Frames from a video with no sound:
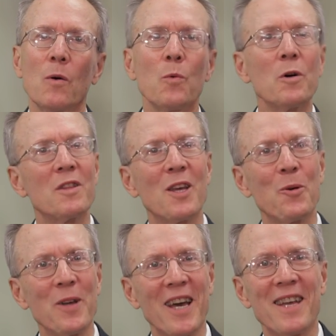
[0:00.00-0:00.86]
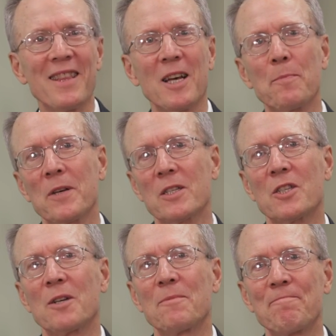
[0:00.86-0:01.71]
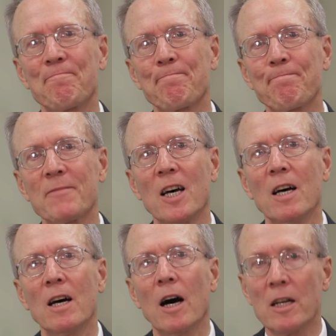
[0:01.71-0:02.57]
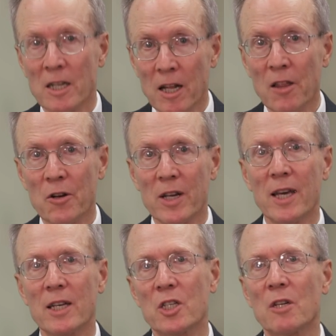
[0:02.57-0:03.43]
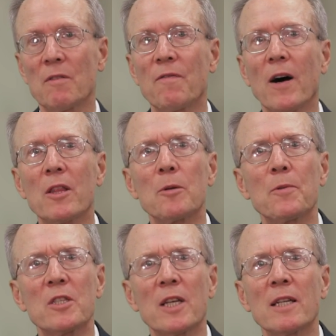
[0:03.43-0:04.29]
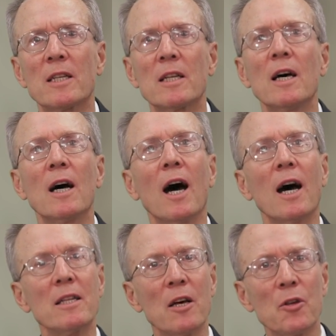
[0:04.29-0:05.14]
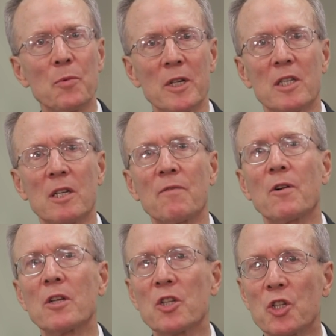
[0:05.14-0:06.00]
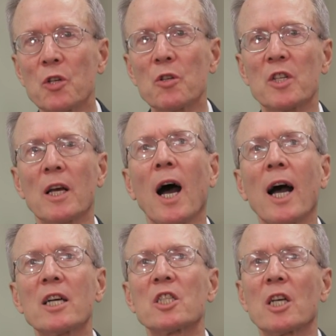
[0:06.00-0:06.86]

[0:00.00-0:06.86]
Would that we had that picture. On another occasion, Father presented another reason for his choosing Hak